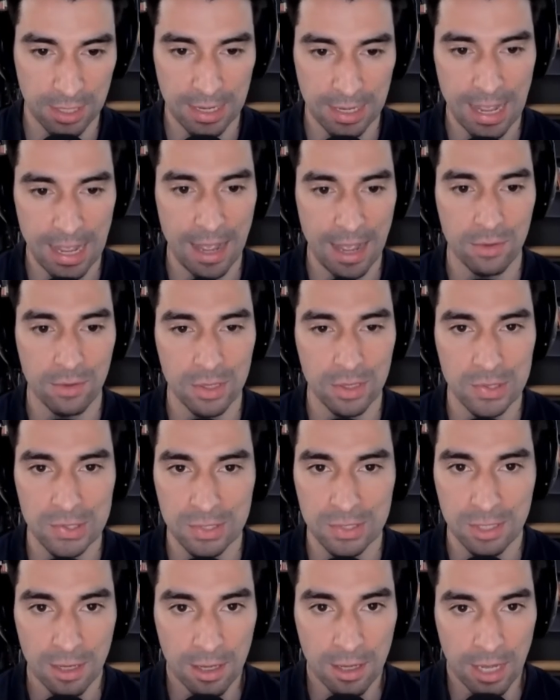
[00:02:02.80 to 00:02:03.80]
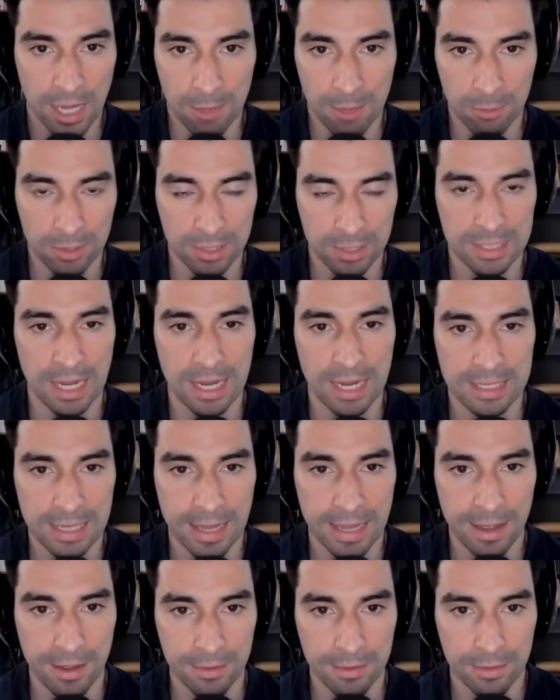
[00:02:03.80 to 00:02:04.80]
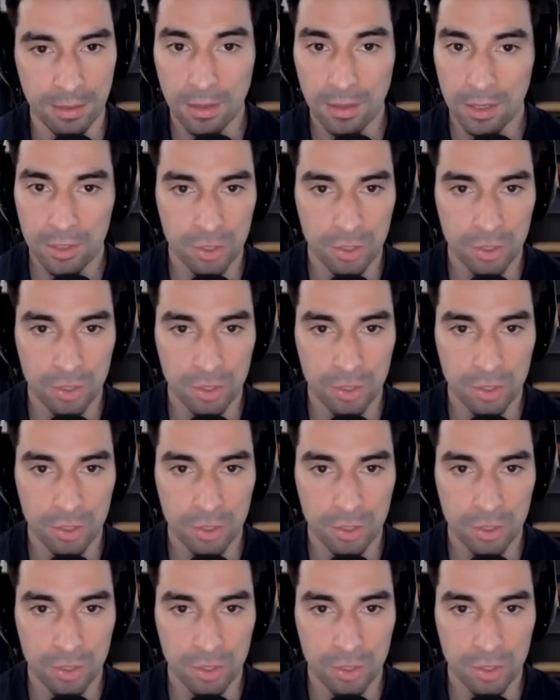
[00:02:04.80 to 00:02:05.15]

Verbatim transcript: that now he's able to take down